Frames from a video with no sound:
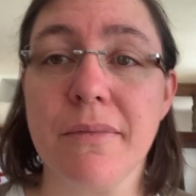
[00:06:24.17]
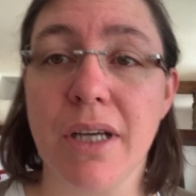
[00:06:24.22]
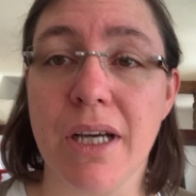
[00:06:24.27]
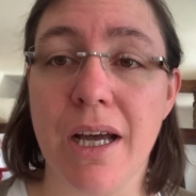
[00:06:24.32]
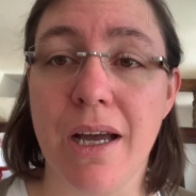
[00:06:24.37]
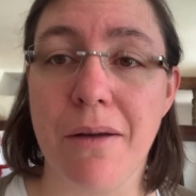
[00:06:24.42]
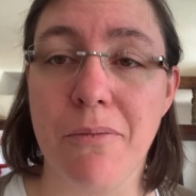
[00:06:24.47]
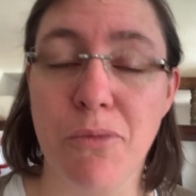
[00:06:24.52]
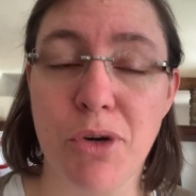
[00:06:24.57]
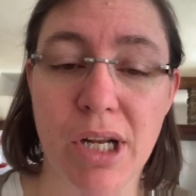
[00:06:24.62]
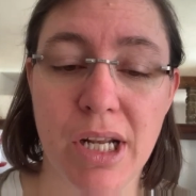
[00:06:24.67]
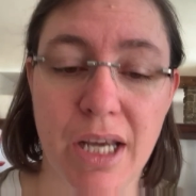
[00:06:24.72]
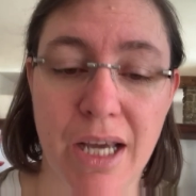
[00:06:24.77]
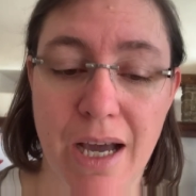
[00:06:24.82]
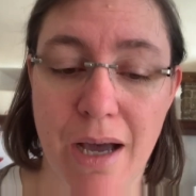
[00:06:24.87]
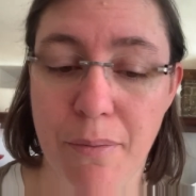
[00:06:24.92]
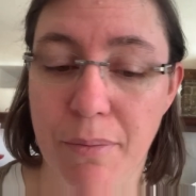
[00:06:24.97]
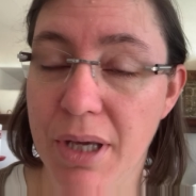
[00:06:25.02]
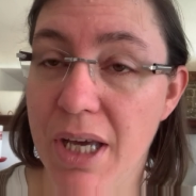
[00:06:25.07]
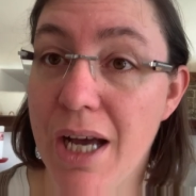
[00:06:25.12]
I'm really
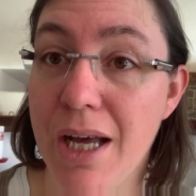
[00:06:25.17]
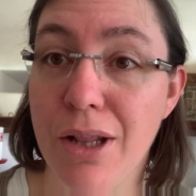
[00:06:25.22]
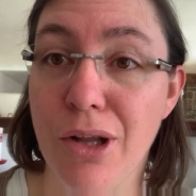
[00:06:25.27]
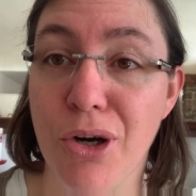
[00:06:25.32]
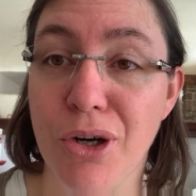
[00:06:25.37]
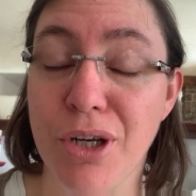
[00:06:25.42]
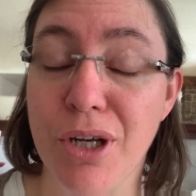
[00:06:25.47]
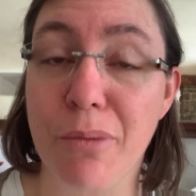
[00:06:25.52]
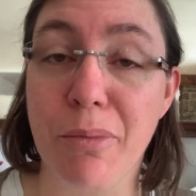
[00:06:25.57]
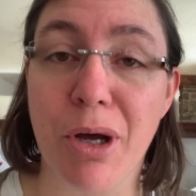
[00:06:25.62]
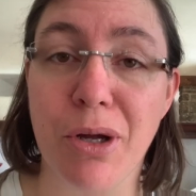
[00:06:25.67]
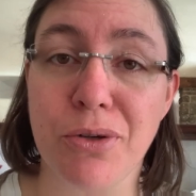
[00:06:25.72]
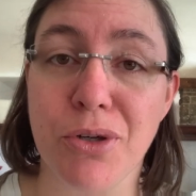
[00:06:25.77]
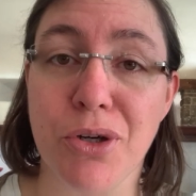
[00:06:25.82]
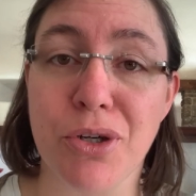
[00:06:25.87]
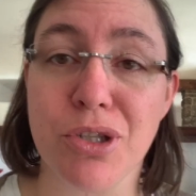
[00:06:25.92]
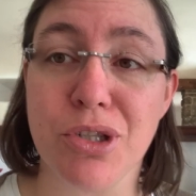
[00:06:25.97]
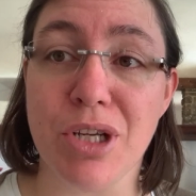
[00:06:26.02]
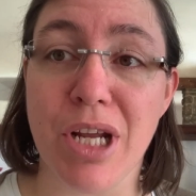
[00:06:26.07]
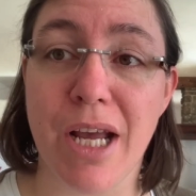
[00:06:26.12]
happy I learned about
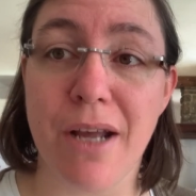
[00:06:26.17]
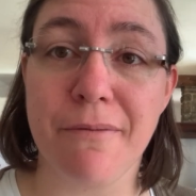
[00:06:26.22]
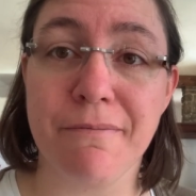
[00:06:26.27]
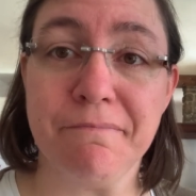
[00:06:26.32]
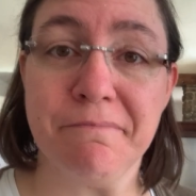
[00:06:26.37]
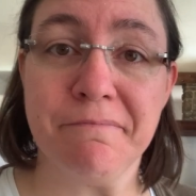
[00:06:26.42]
her today.